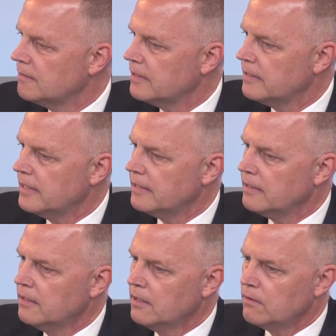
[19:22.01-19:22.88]
And
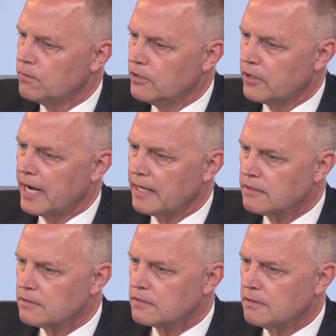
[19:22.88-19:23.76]
then when you're
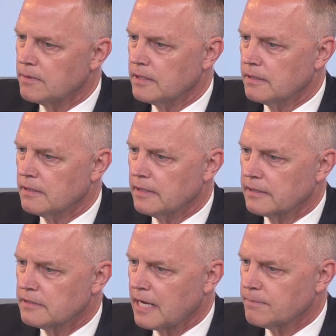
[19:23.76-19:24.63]
at some of
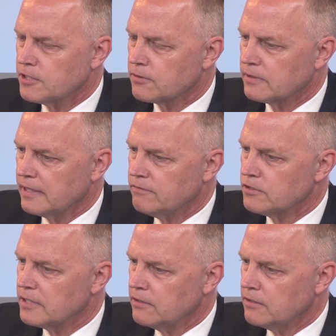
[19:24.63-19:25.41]
the top secret levels,